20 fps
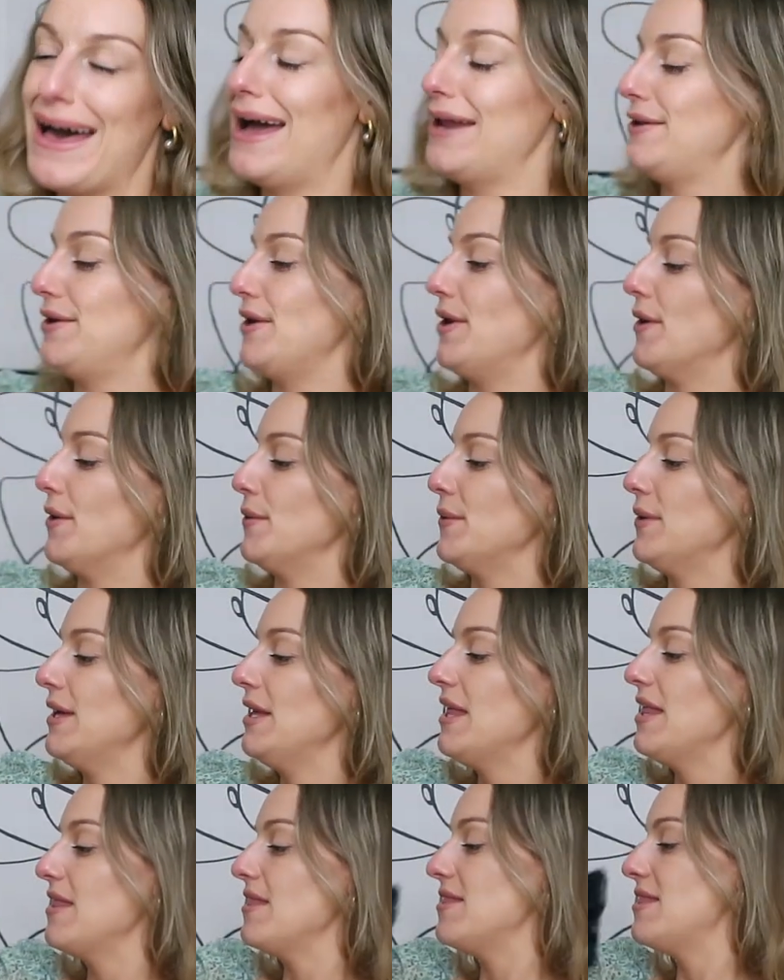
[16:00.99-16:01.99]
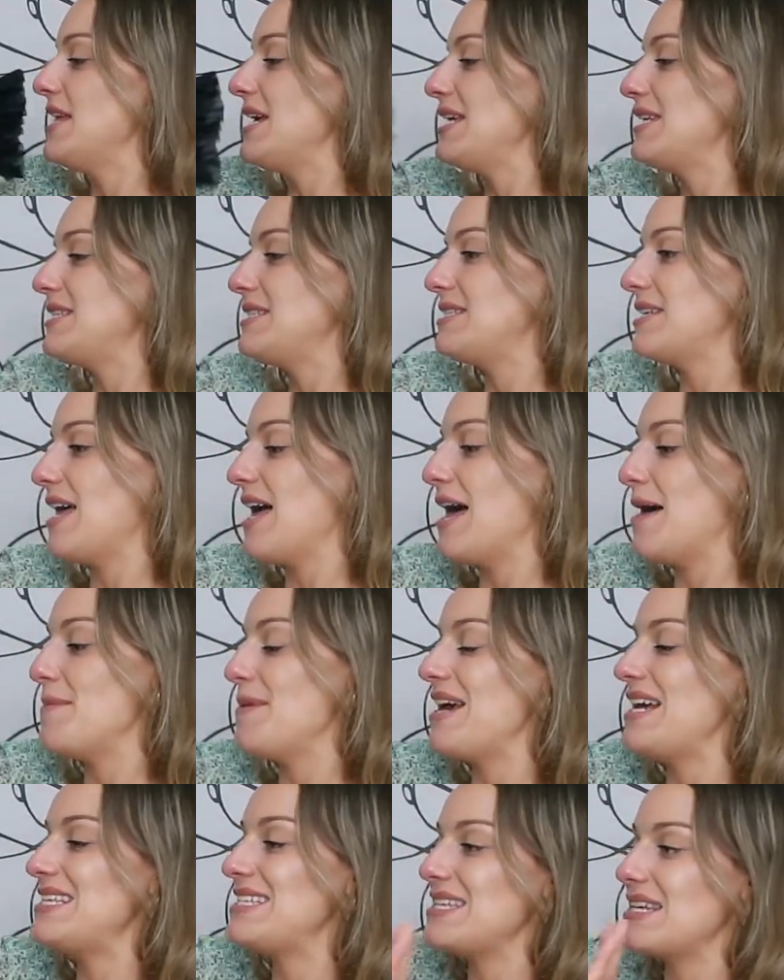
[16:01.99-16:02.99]
I don't know. This
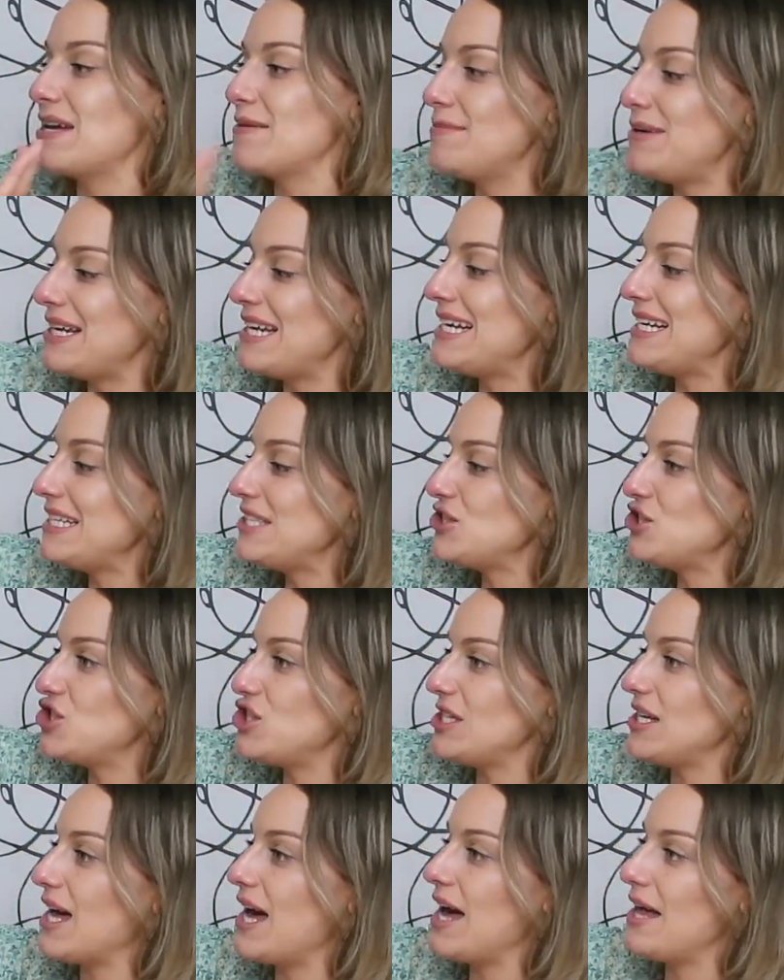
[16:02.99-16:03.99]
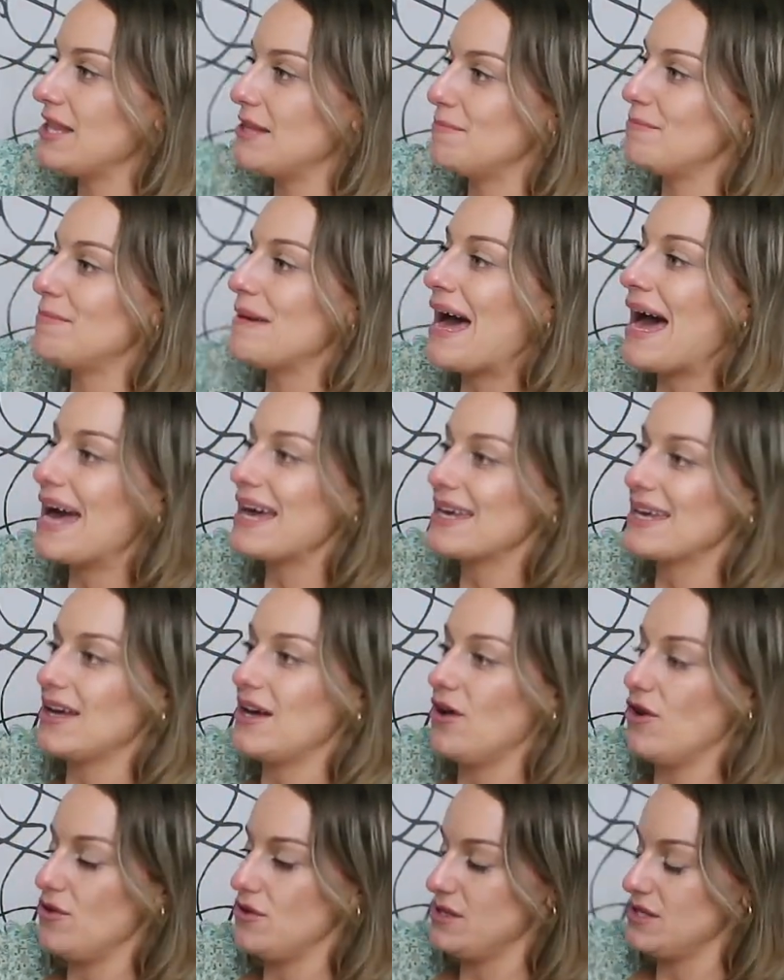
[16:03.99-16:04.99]
um, is completely sheer at the back,
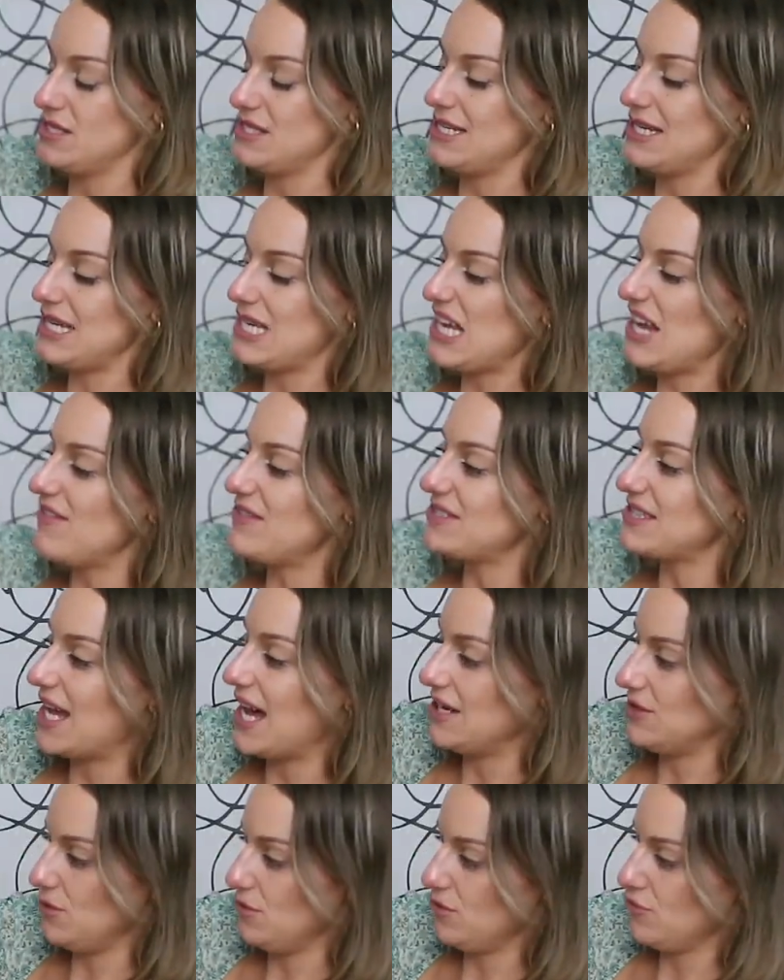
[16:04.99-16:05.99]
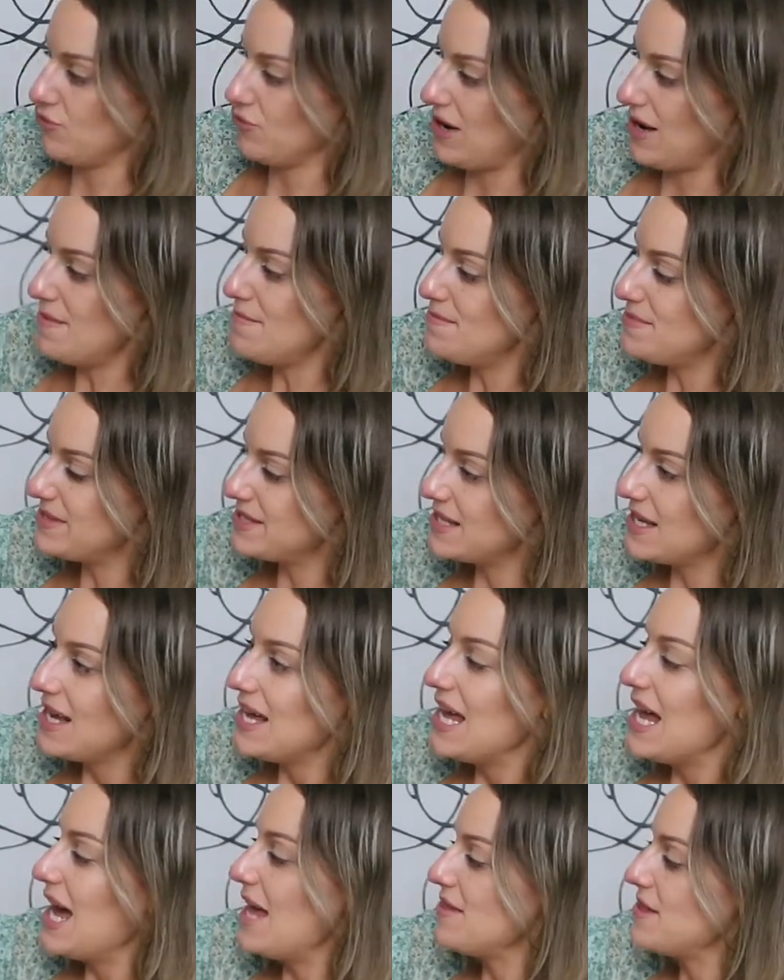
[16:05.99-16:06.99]
on the sleeves and on the ribs.
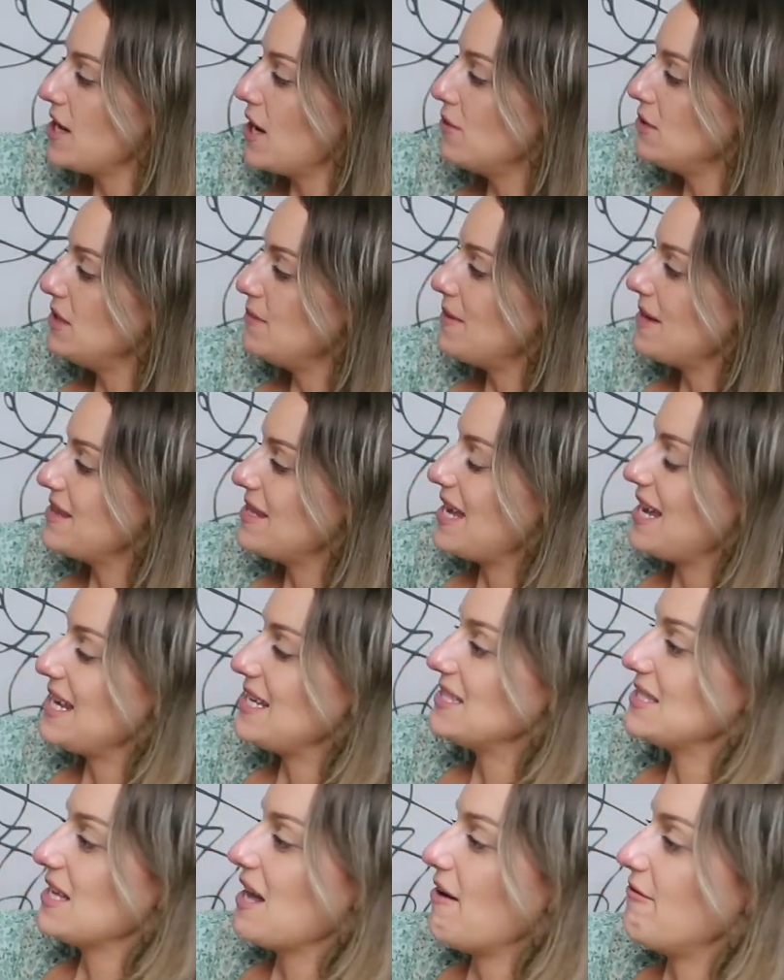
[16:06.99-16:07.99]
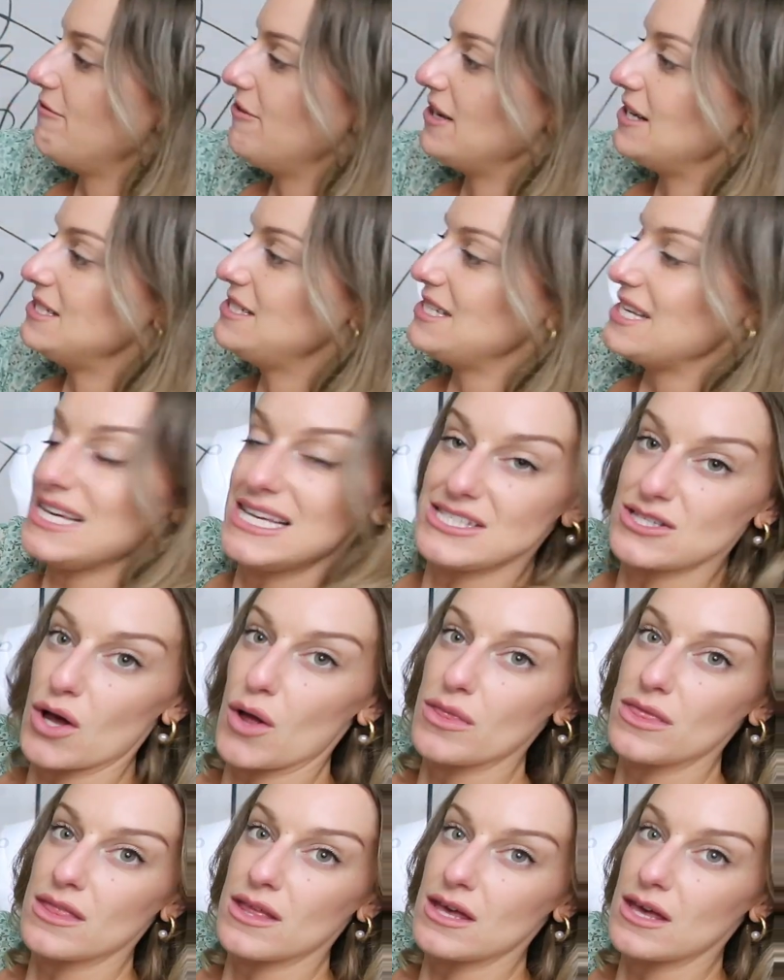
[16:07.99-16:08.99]
The only bit that is covered is
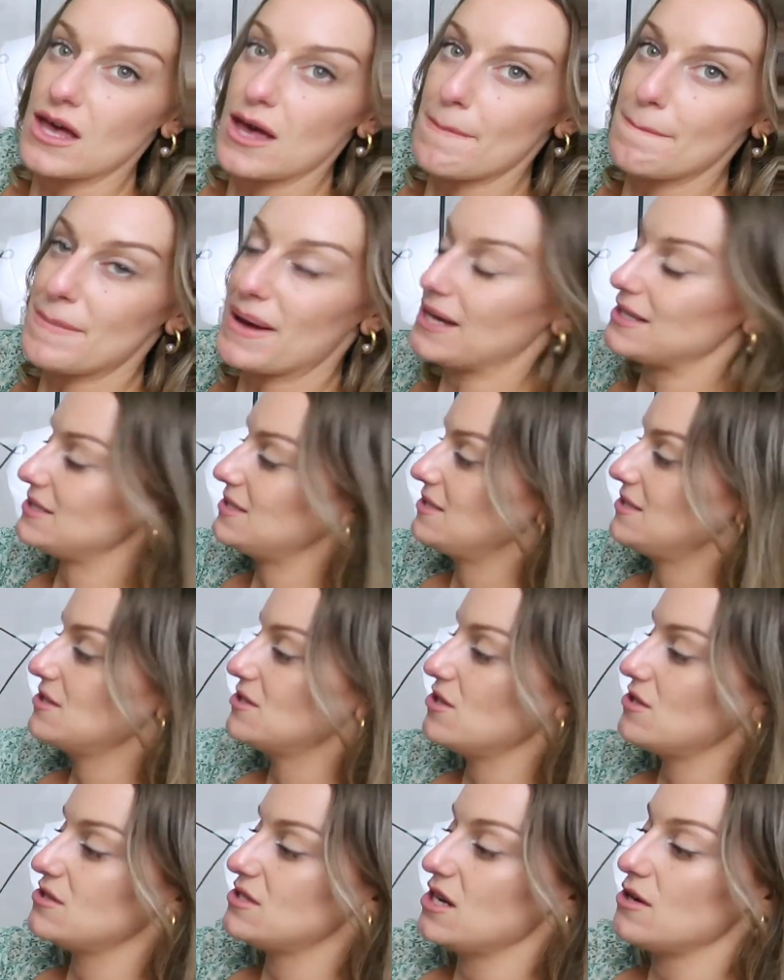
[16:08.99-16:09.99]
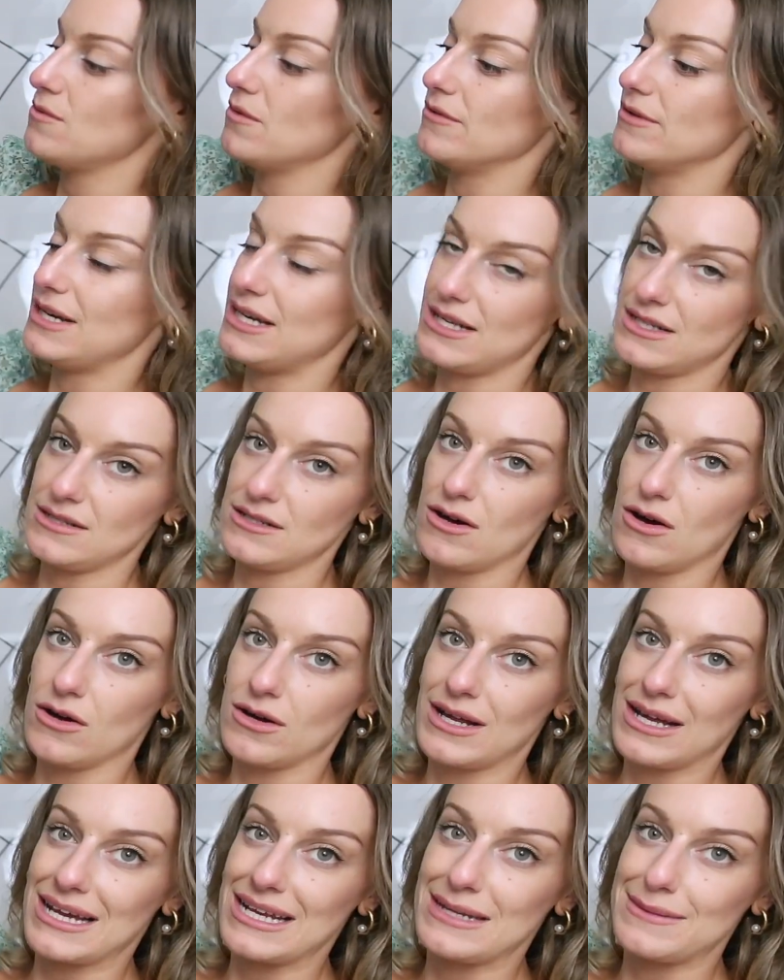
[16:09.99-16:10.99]
on the bust, so don't worry,
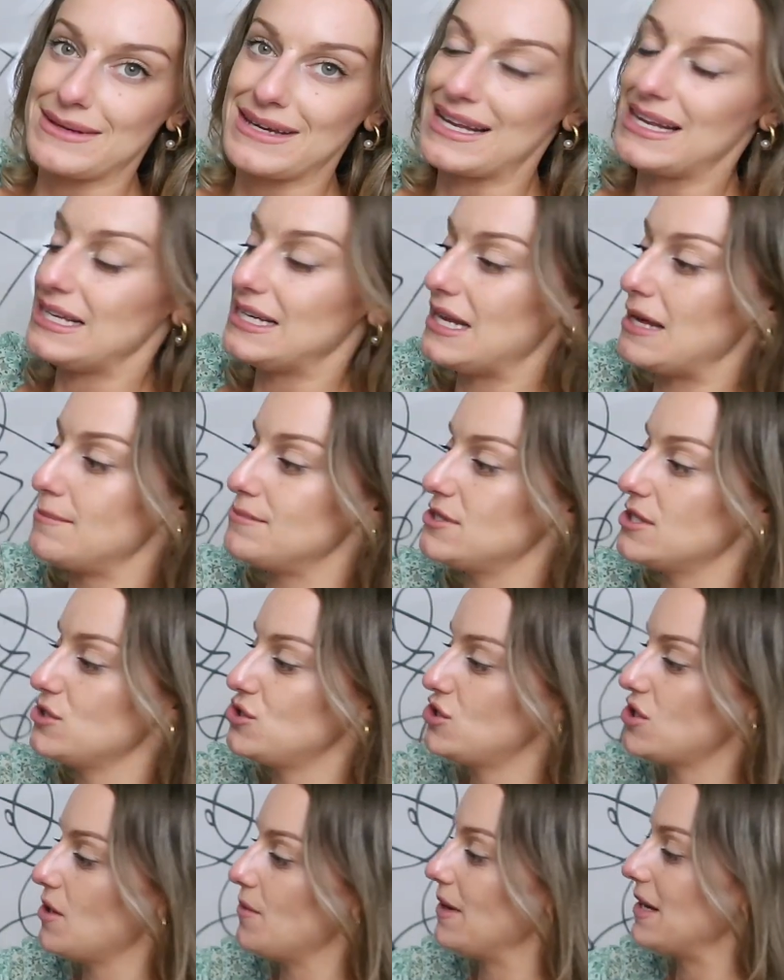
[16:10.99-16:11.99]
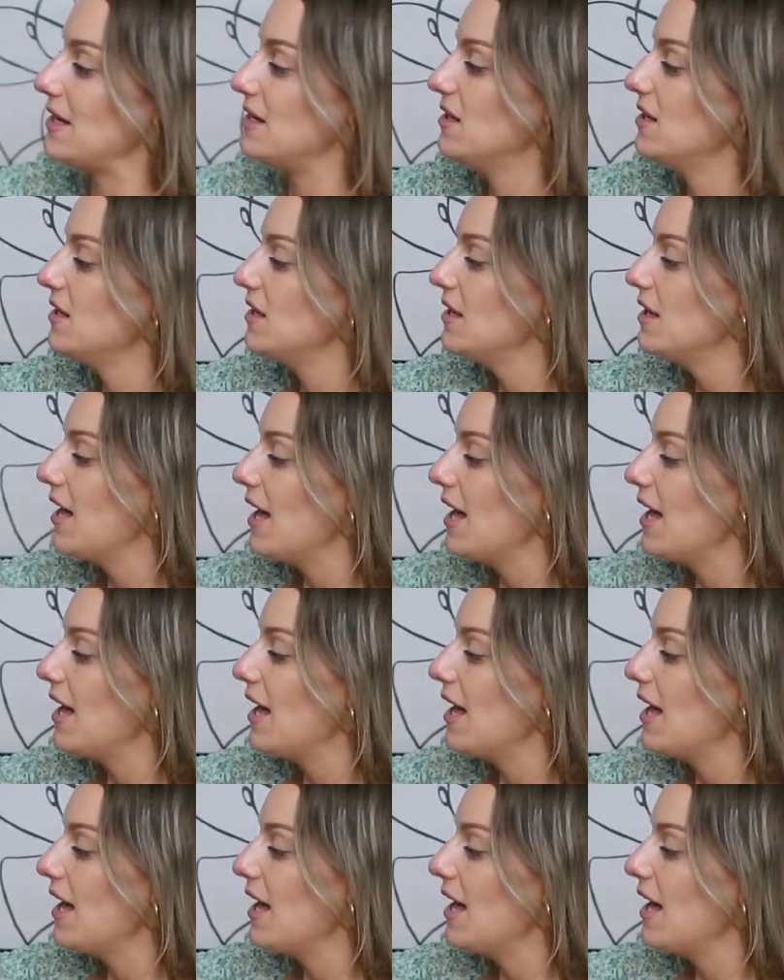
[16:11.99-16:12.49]
not gonna be any nips showing.